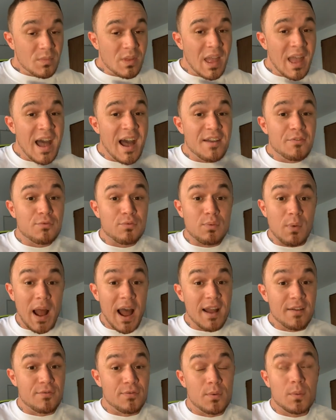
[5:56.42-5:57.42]

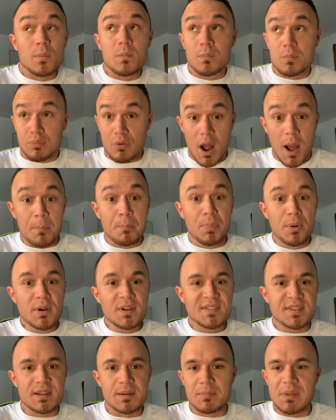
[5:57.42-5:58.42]
I've brought
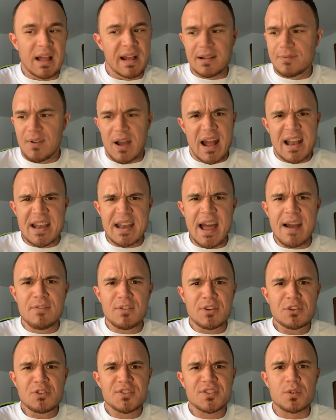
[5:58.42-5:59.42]
books into my life. I never
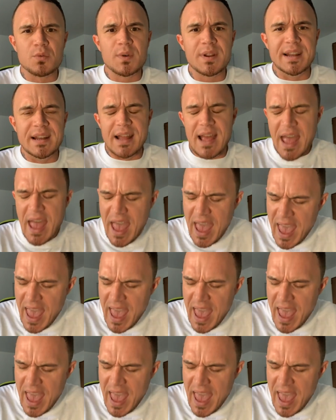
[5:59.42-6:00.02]
used to read.